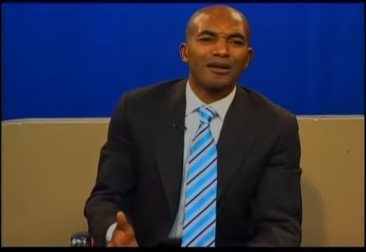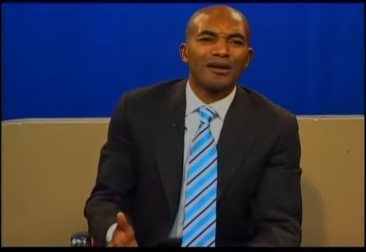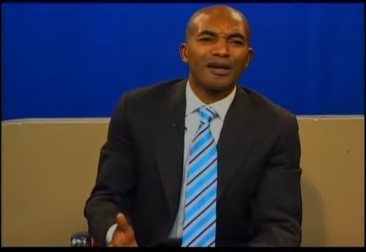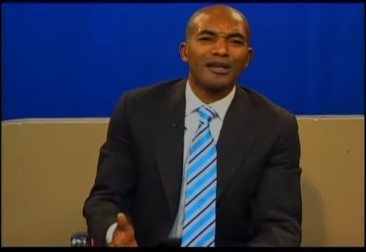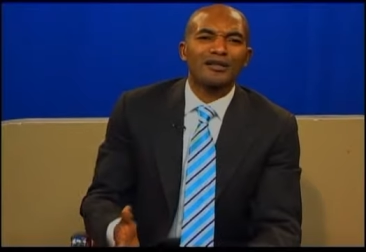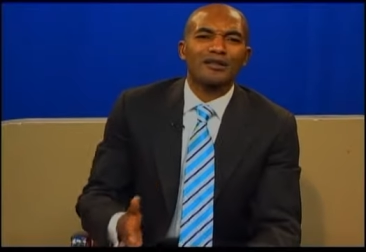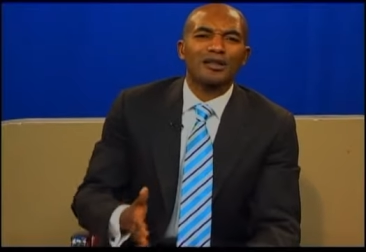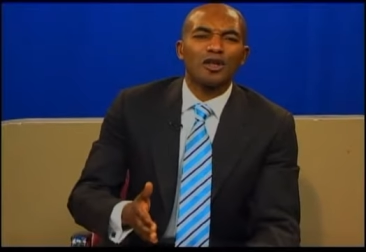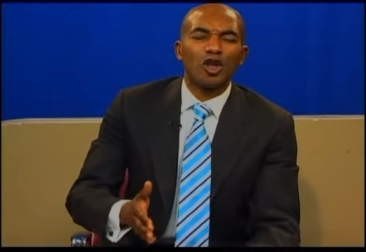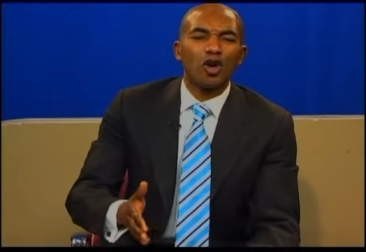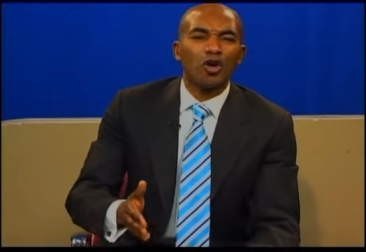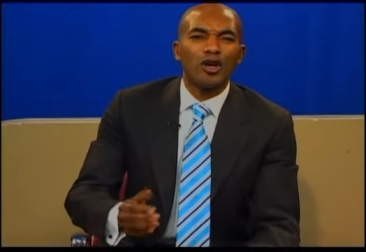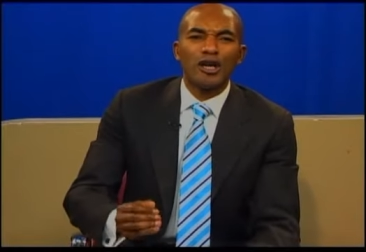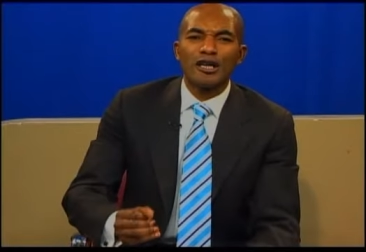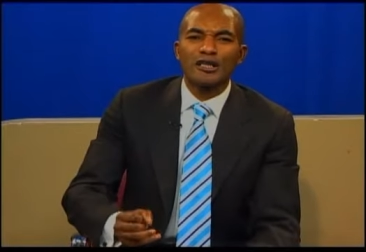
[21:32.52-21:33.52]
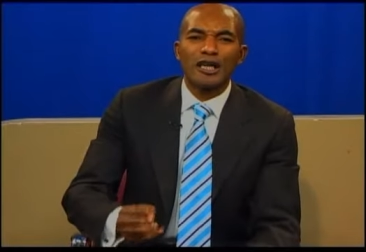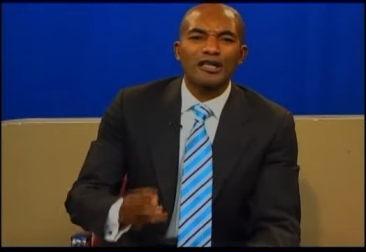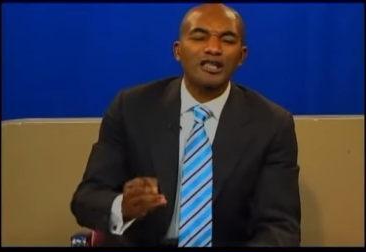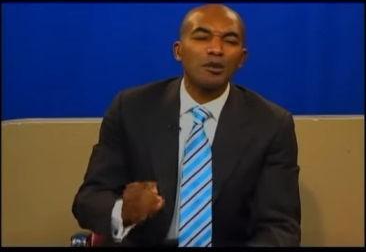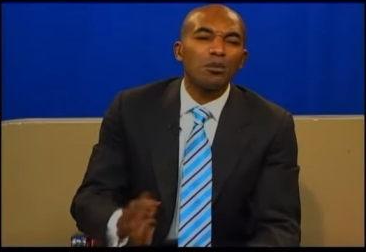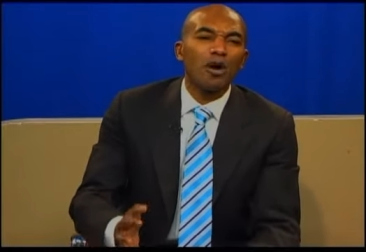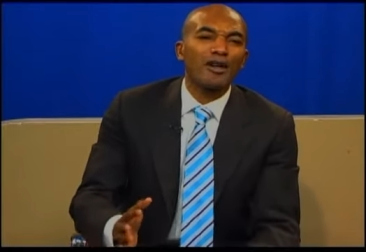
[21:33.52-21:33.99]
It's you know, it's a
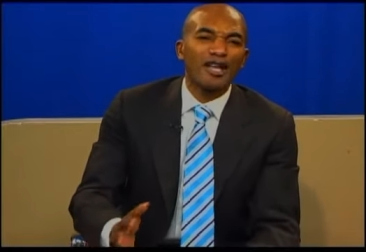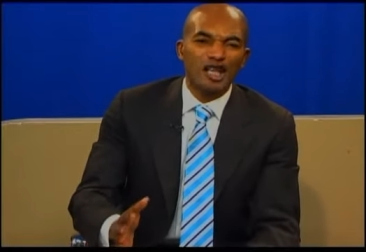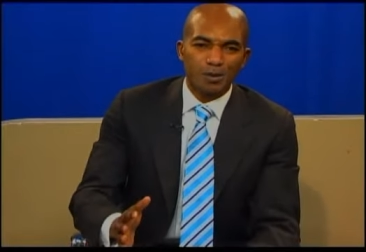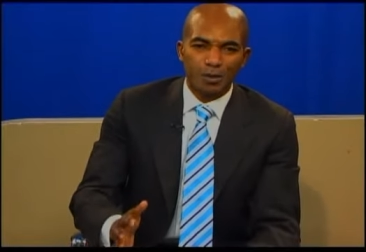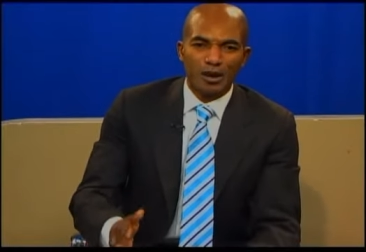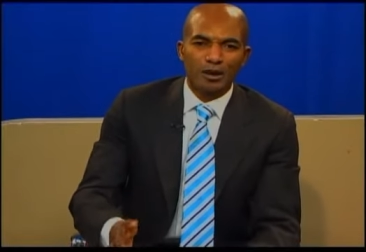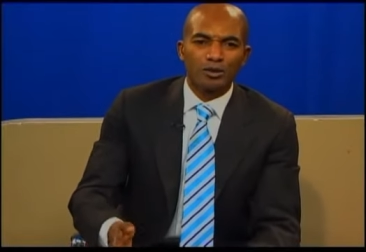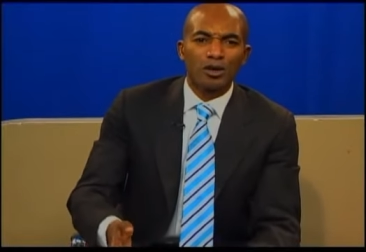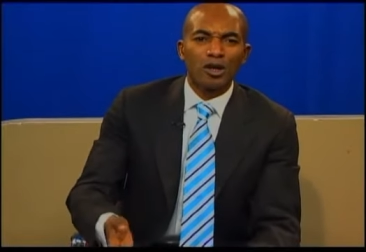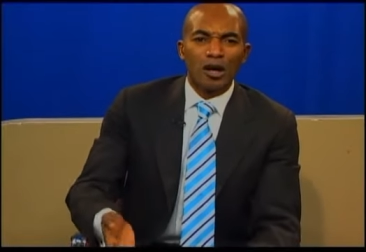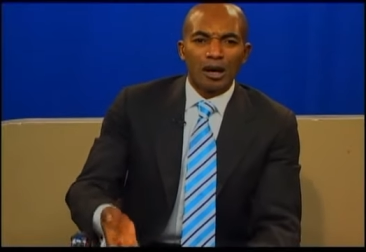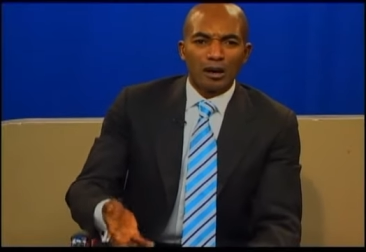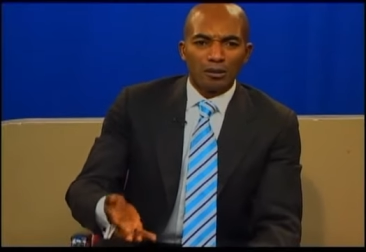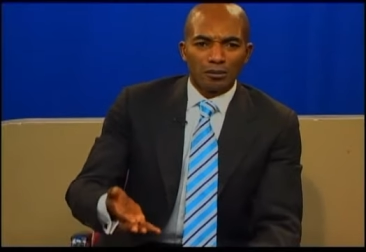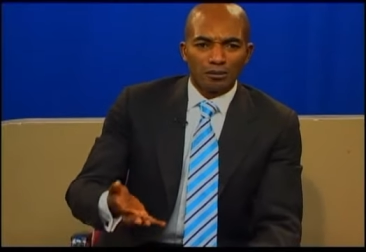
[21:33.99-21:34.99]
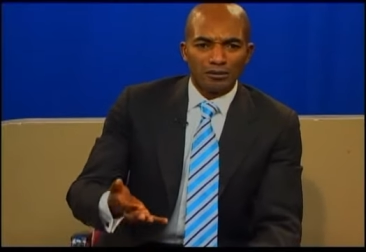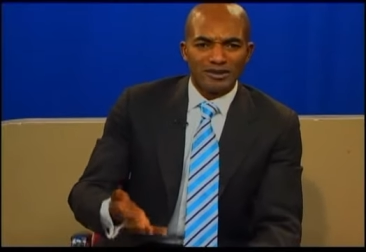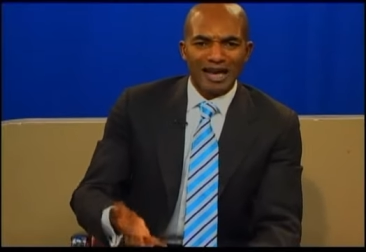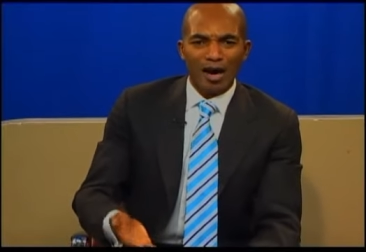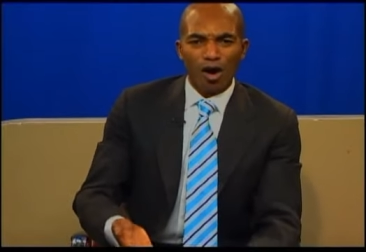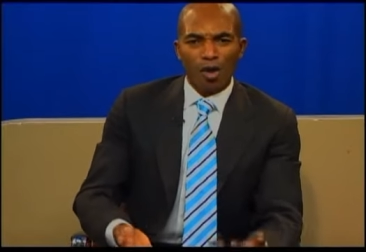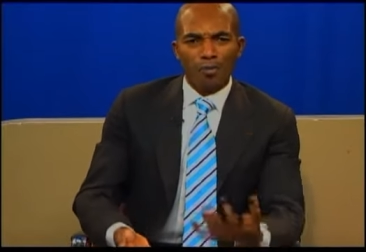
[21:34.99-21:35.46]
demonic spirit
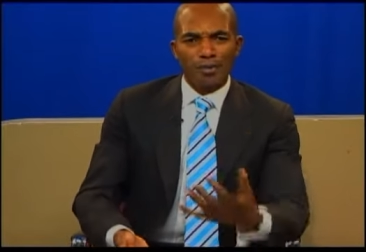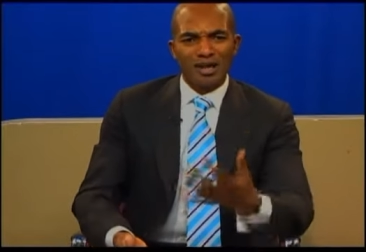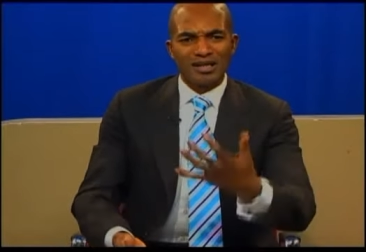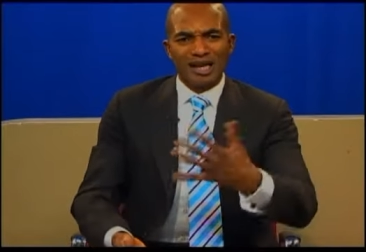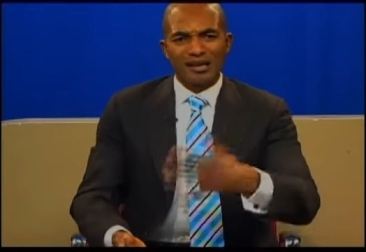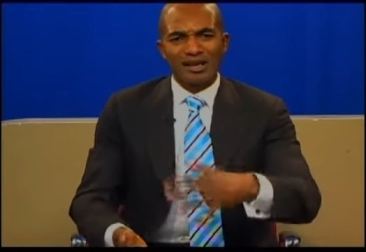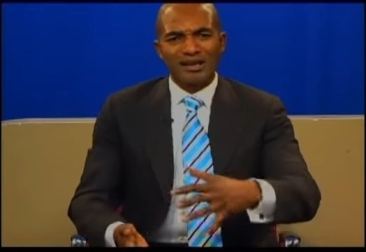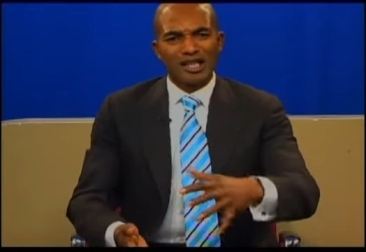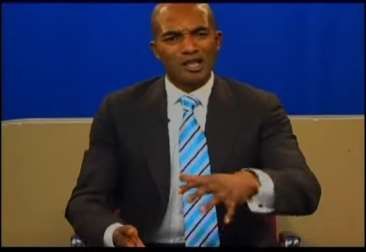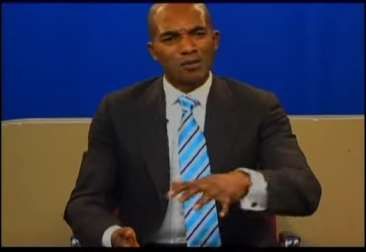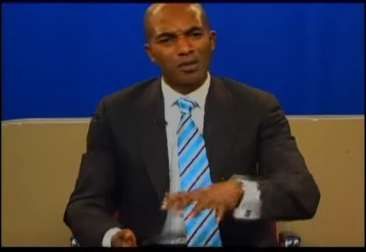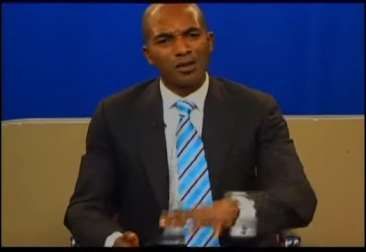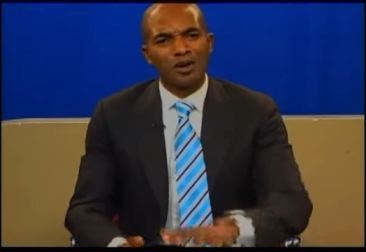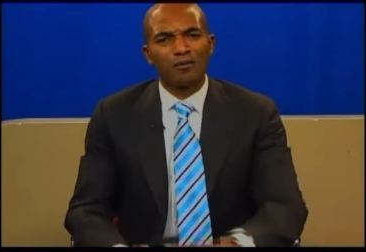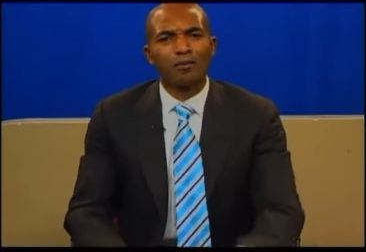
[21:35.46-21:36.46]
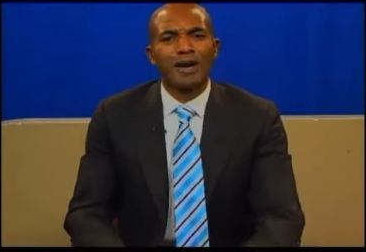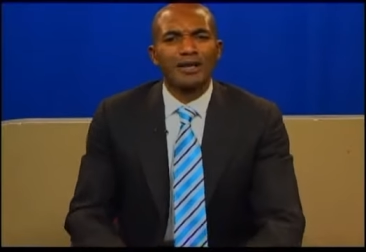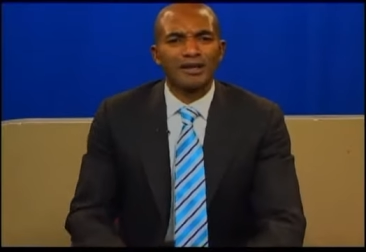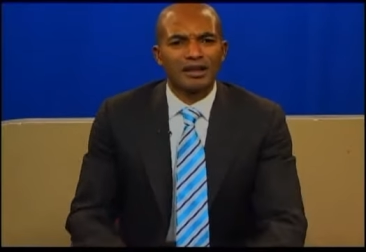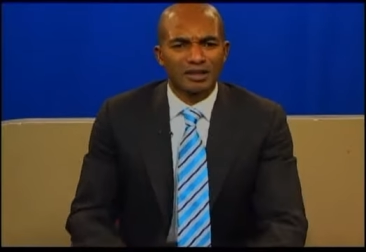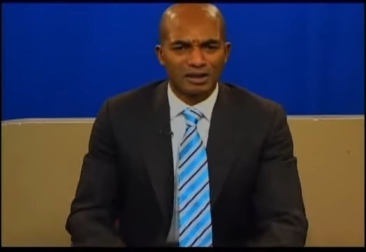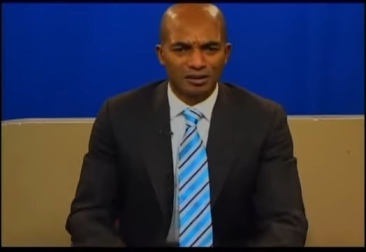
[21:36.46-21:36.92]
that operates under the spirit of
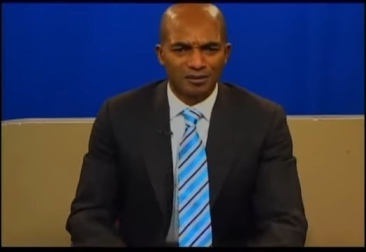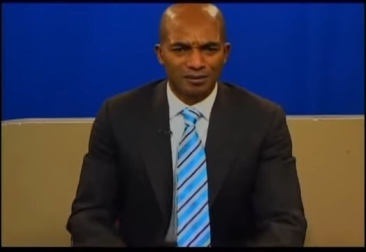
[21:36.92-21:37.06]
bondage.